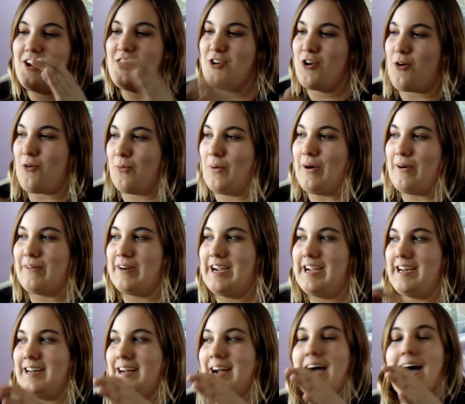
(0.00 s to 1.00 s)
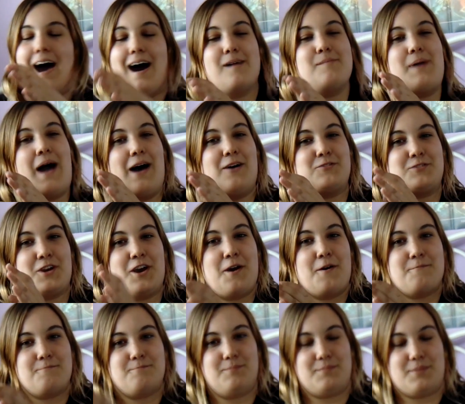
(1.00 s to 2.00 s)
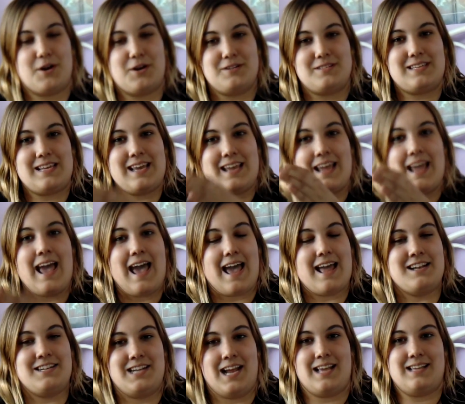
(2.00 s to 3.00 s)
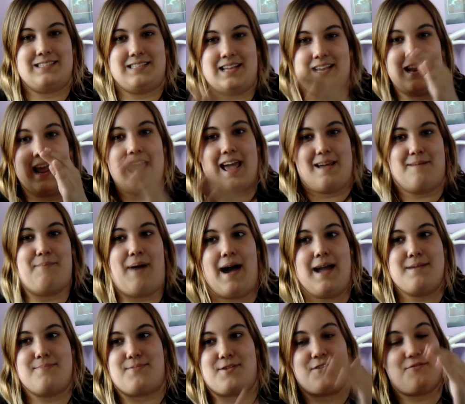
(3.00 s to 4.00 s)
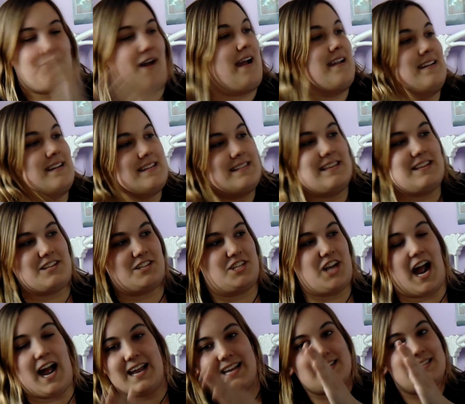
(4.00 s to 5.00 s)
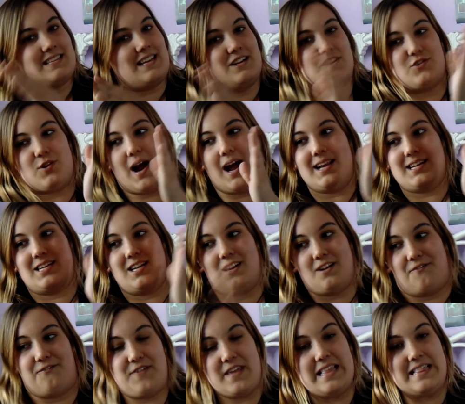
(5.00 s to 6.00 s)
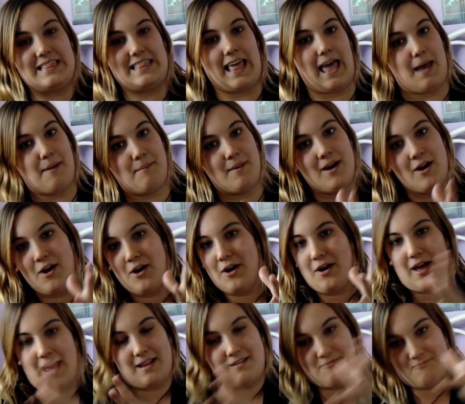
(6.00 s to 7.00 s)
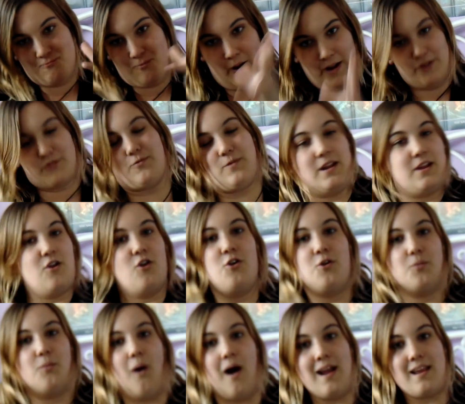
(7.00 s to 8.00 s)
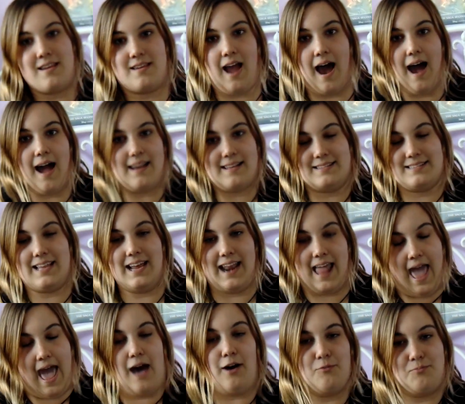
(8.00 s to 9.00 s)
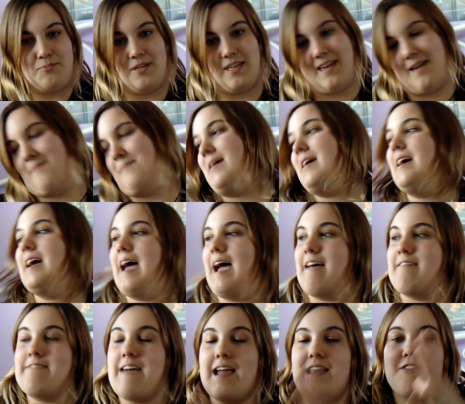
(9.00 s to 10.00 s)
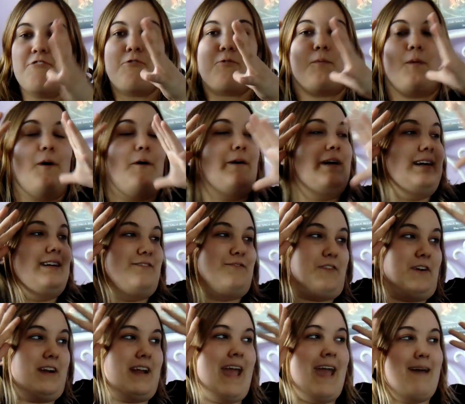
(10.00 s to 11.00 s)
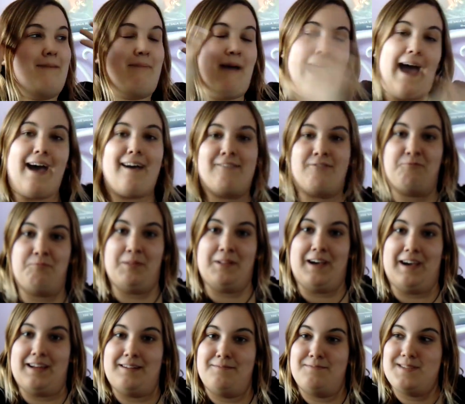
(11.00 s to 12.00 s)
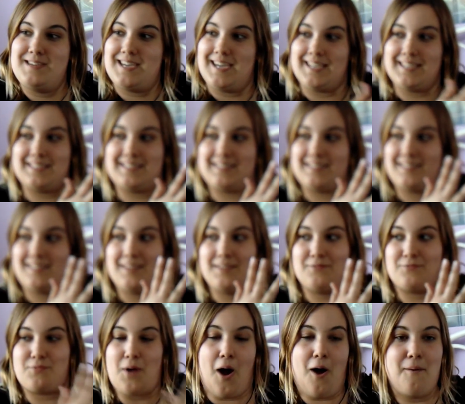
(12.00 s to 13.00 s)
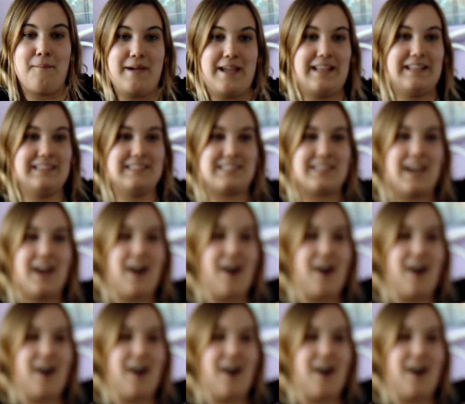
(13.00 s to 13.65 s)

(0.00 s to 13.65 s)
You're worried about Percy and Jason and Piper finding these giants and trying to defeat them and wondering what god is going to help them, and then you're worried for Camp Half Blood because the Romans